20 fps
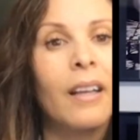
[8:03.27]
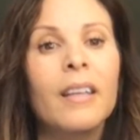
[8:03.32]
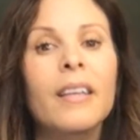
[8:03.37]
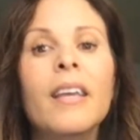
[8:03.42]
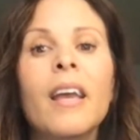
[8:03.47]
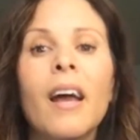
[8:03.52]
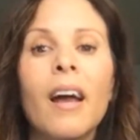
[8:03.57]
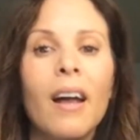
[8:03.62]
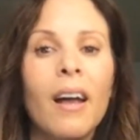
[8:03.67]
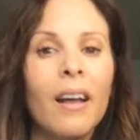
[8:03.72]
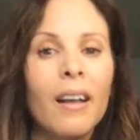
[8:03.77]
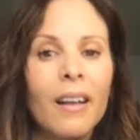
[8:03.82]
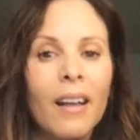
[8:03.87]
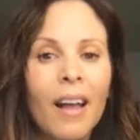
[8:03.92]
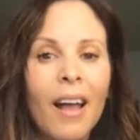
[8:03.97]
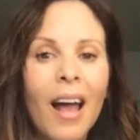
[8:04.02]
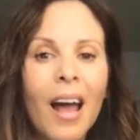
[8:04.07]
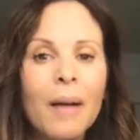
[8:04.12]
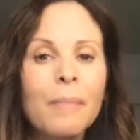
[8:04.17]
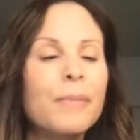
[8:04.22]
Yeah,
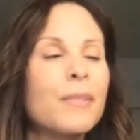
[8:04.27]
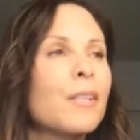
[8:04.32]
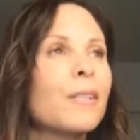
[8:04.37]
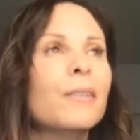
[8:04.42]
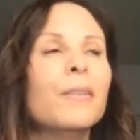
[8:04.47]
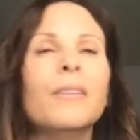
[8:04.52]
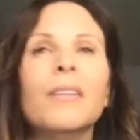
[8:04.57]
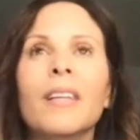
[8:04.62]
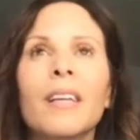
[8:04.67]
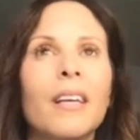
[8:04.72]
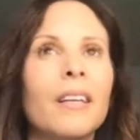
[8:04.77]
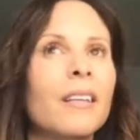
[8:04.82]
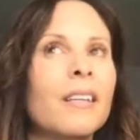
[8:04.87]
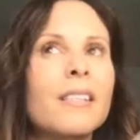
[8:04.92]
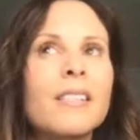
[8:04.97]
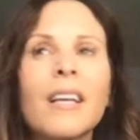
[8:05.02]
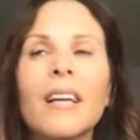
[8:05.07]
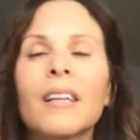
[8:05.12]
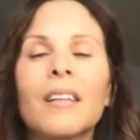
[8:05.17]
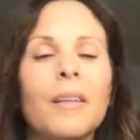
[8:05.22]
absolutely. And
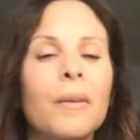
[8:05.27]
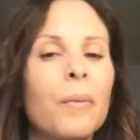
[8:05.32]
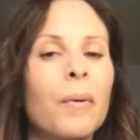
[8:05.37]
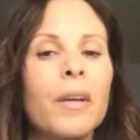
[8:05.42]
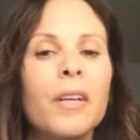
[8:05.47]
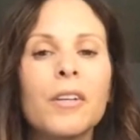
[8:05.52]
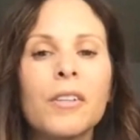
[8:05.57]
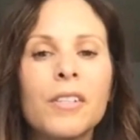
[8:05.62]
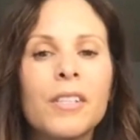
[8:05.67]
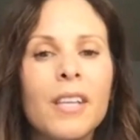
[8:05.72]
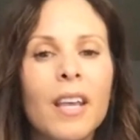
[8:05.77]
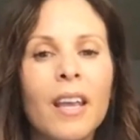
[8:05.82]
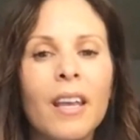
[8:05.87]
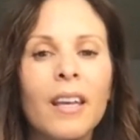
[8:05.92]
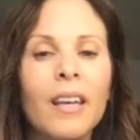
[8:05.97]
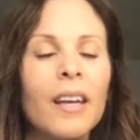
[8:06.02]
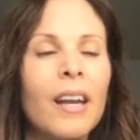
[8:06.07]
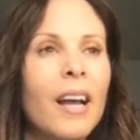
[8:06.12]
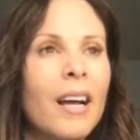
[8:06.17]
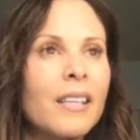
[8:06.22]
exactly what you're saying.
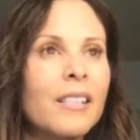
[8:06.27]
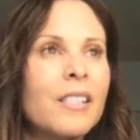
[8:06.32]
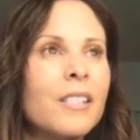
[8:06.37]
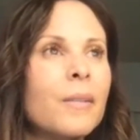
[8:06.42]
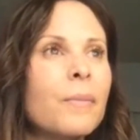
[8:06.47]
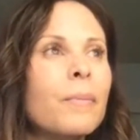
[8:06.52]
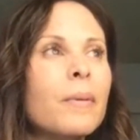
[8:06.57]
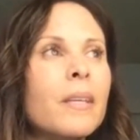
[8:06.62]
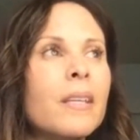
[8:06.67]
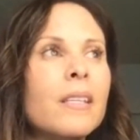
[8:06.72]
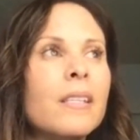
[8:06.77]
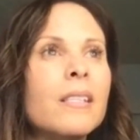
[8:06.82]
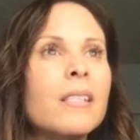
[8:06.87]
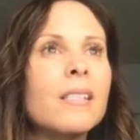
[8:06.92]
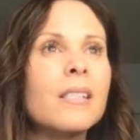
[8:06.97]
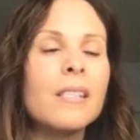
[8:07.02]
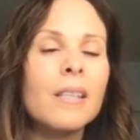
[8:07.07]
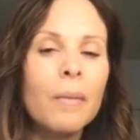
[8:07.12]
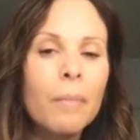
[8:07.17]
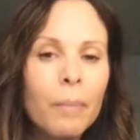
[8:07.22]
It has to be
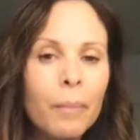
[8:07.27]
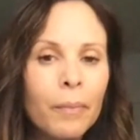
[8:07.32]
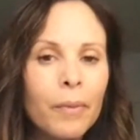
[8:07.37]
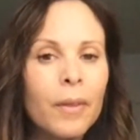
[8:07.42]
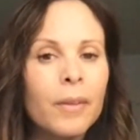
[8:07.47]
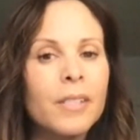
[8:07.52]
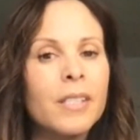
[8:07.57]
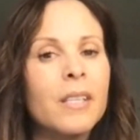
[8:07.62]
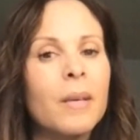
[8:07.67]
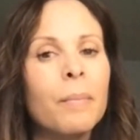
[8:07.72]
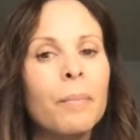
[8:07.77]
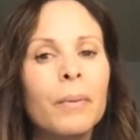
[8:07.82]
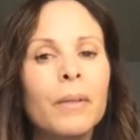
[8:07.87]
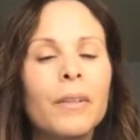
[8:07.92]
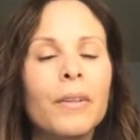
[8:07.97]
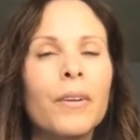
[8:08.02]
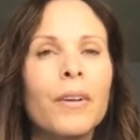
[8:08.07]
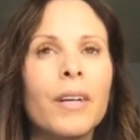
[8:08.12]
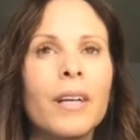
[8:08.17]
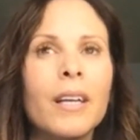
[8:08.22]
the
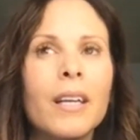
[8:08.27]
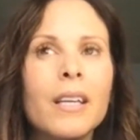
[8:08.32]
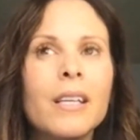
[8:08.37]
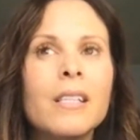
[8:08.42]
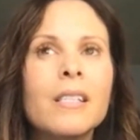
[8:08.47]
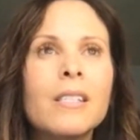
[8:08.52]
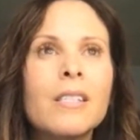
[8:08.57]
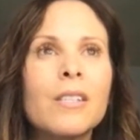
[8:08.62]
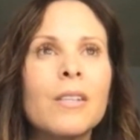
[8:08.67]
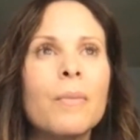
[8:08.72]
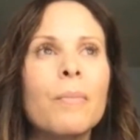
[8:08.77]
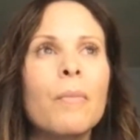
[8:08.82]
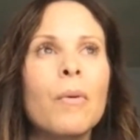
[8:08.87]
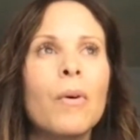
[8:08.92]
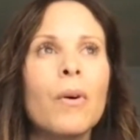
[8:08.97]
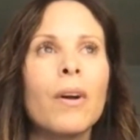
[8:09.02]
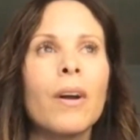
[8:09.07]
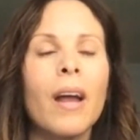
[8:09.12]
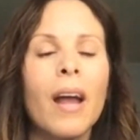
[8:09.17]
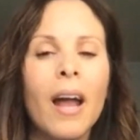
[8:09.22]
simpler it is, the
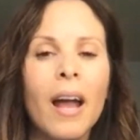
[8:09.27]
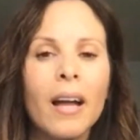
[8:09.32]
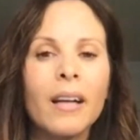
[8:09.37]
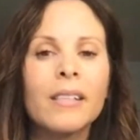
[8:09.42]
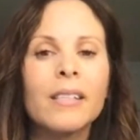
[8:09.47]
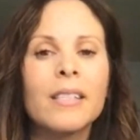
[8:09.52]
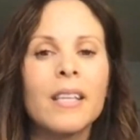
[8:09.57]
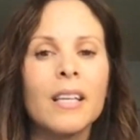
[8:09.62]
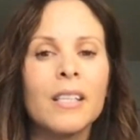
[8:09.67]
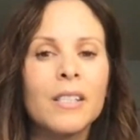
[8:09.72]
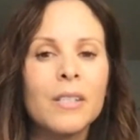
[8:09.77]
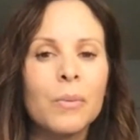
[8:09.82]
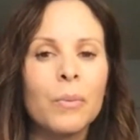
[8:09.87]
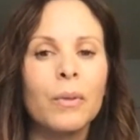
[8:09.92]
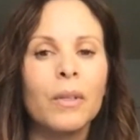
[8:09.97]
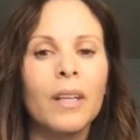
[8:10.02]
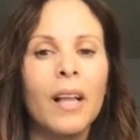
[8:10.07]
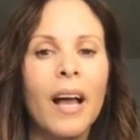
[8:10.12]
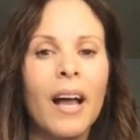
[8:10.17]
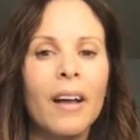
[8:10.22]
more access
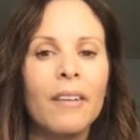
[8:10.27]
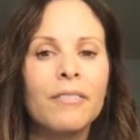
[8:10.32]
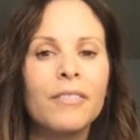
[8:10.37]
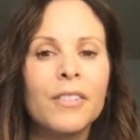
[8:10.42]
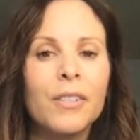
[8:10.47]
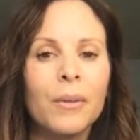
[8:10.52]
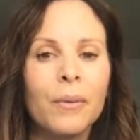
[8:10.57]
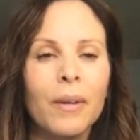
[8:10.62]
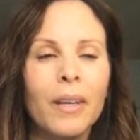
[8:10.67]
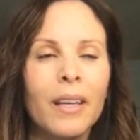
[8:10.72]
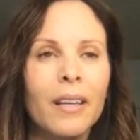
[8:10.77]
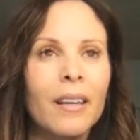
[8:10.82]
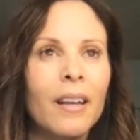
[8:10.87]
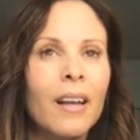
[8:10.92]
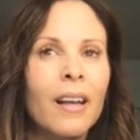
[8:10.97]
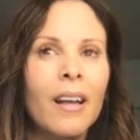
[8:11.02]
we'll have to it.